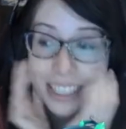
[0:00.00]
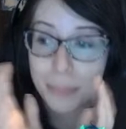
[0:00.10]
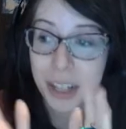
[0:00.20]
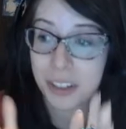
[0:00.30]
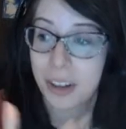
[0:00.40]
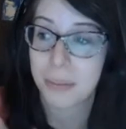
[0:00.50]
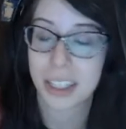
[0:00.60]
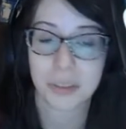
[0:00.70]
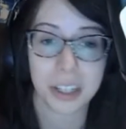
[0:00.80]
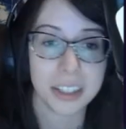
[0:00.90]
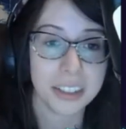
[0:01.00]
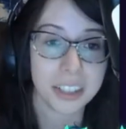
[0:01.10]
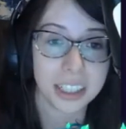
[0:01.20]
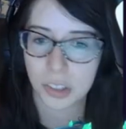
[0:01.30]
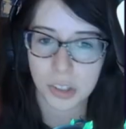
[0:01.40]
this better not be the one
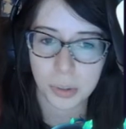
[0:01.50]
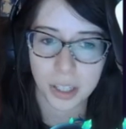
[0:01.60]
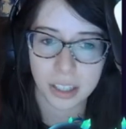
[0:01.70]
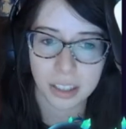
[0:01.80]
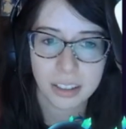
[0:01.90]
under. Good you are.